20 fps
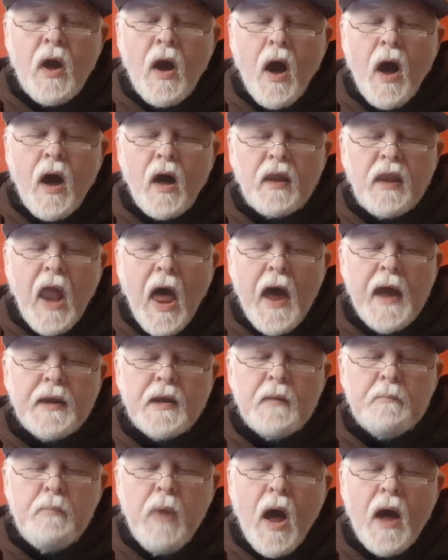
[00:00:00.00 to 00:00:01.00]
uh, line
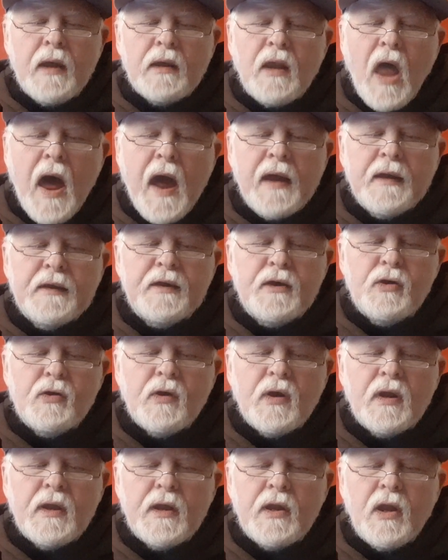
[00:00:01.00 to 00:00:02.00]
upon line,
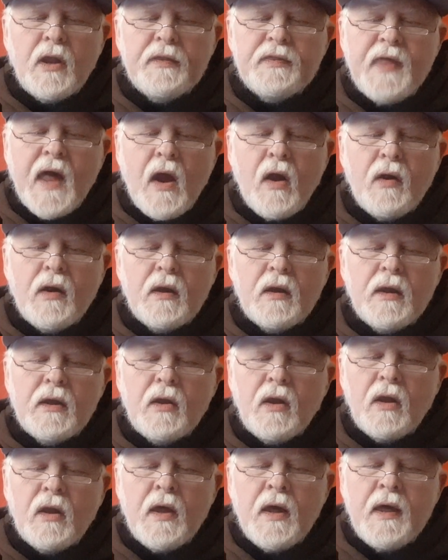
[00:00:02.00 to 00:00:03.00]
here a little, there a
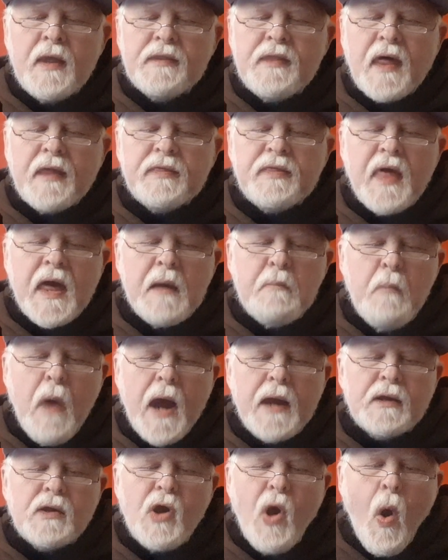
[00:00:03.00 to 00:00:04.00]
little, that they
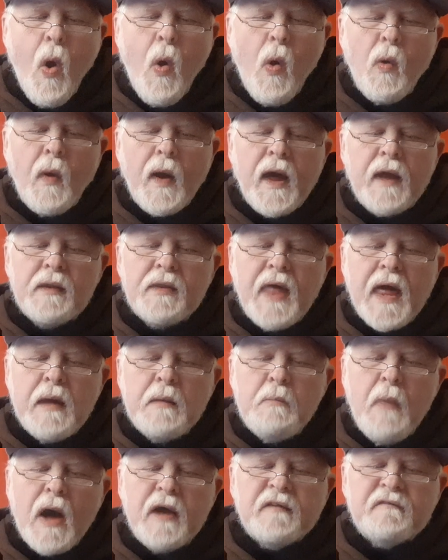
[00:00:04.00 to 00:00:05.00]
might go and they
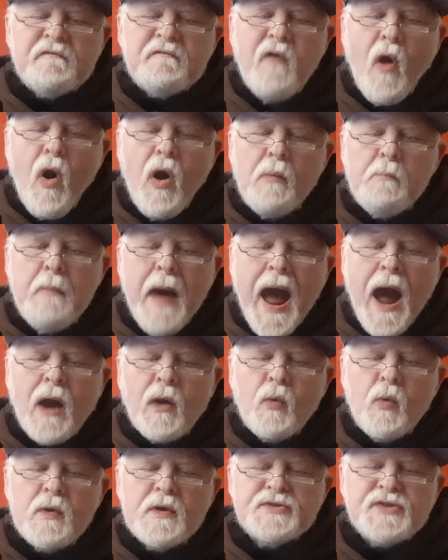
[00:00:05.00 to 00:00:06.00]
might fall
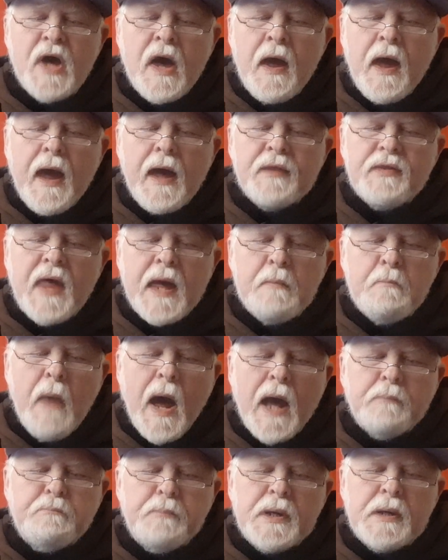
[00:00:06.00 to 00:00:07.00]
backwards and they
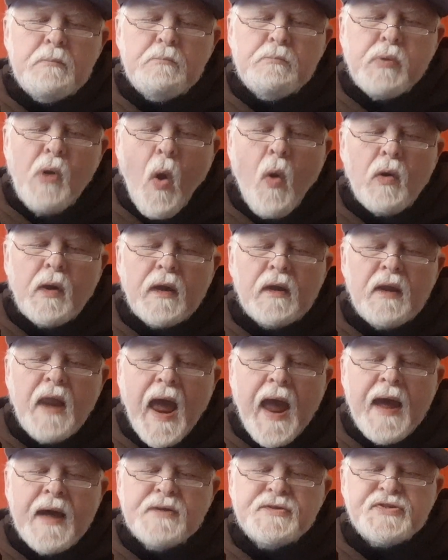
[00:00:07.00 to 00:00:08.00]
might be broken
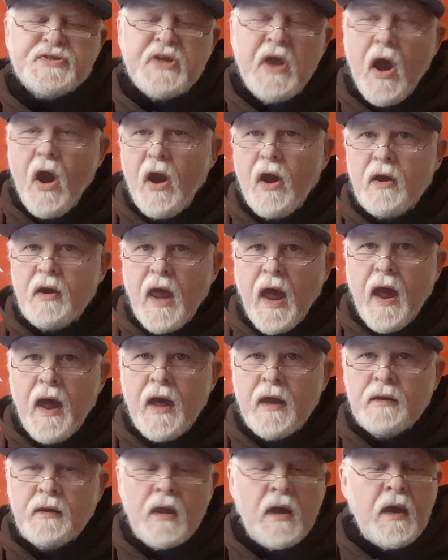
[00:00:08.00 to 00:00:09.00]
and stared
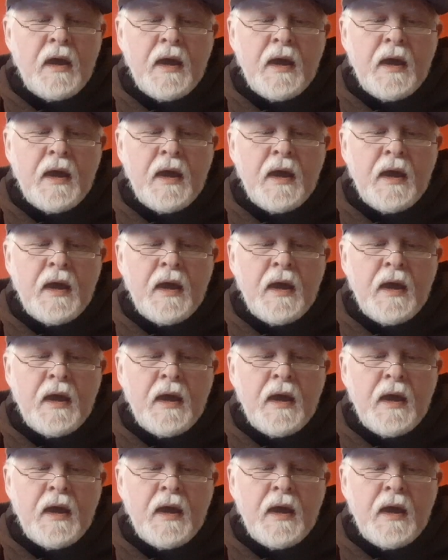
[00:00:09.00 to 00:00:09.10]
and,